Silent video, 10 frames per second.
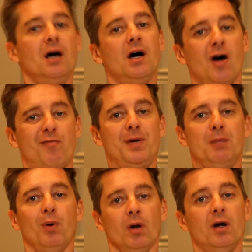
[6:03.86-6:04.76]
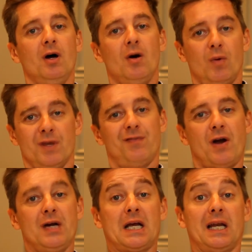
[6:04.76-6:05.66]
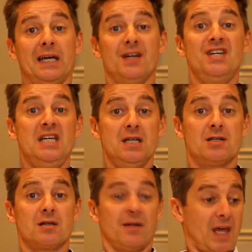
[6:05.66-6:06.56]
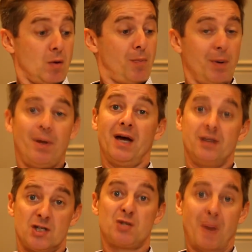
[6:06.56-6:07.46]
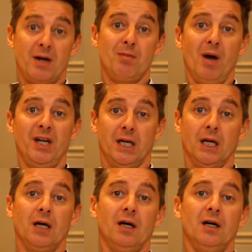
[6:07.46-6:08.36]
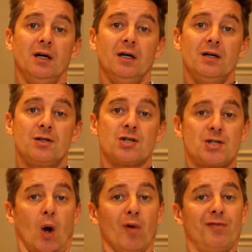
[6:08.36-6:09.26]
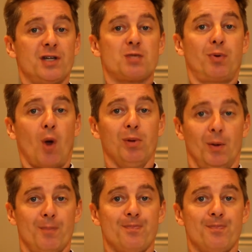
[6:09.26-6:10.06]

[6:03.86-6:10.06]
of people with a very clear need. And they were prepared to spend money to solve this problem.